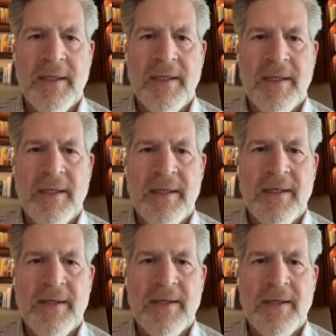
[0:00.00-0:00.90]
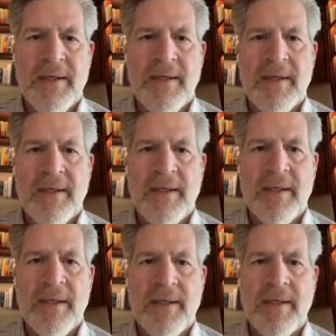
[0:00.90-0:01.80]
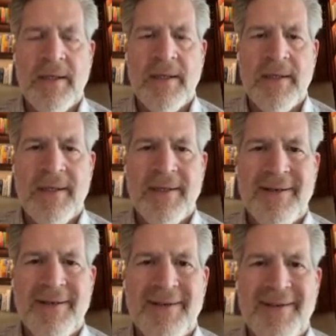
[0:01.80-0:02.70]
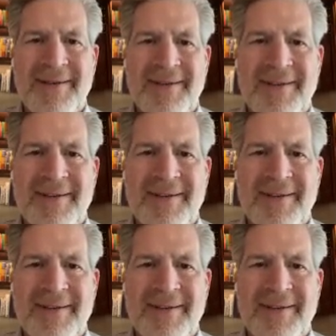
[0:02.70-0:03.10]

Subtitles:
[no speech]